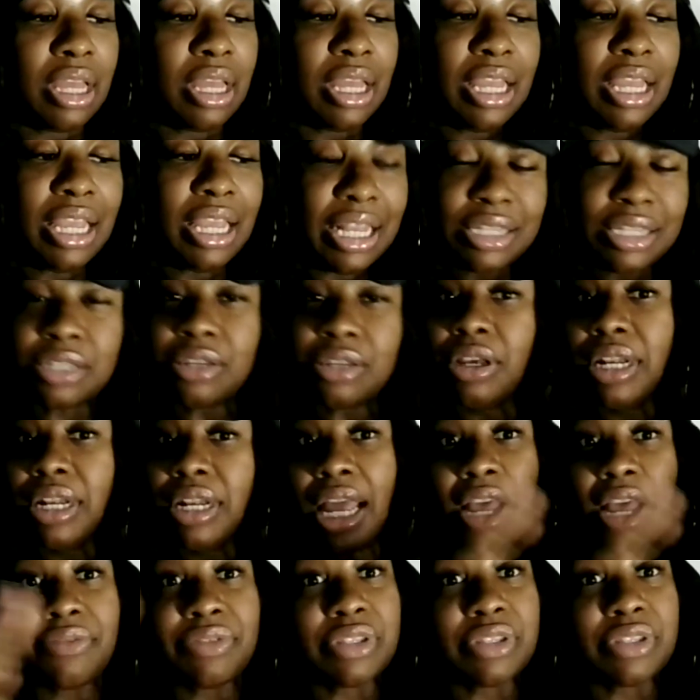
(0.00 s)
it's going to
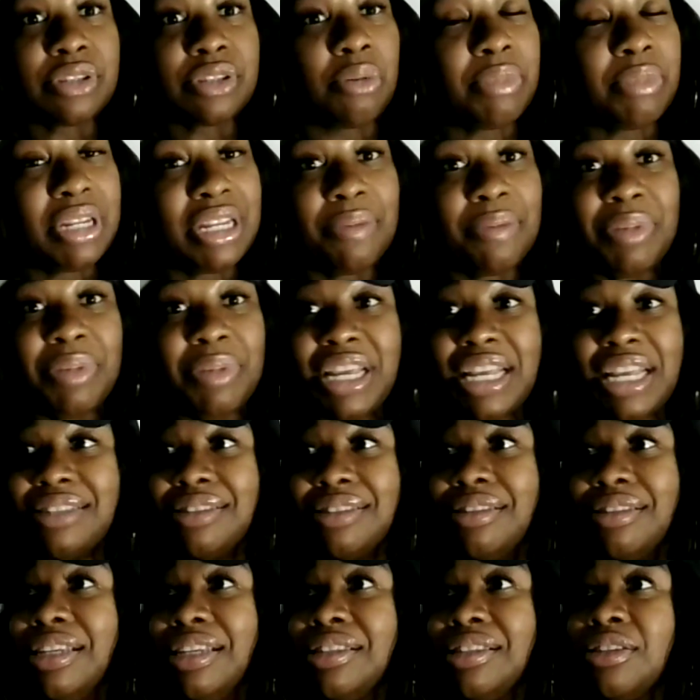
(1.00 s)
have so many,
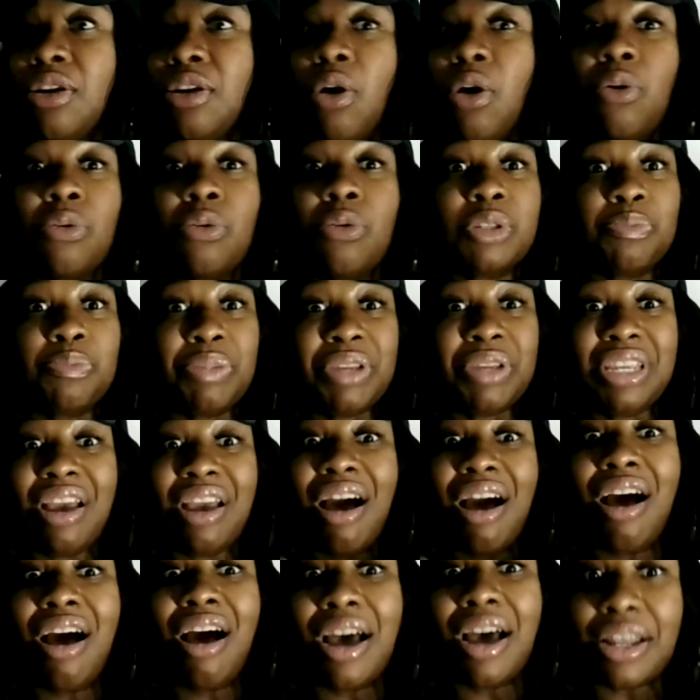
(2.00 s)
because this goes
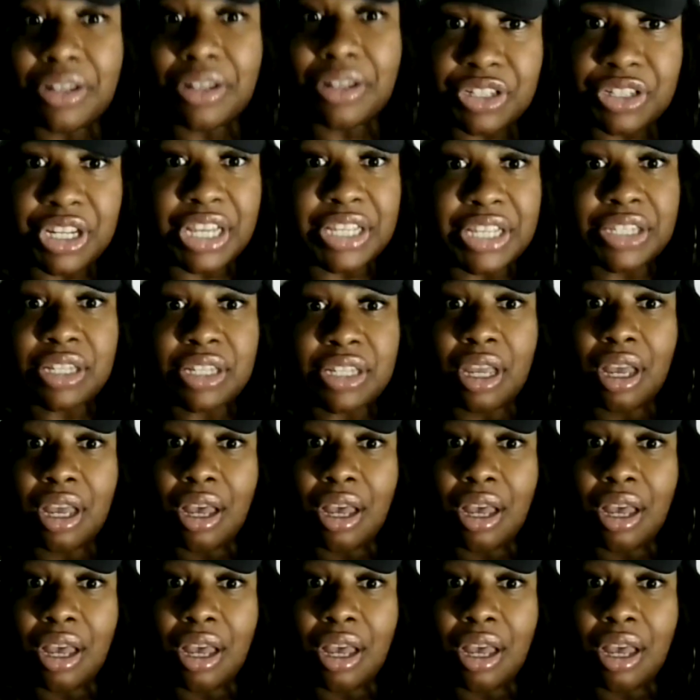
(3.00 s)
beyond just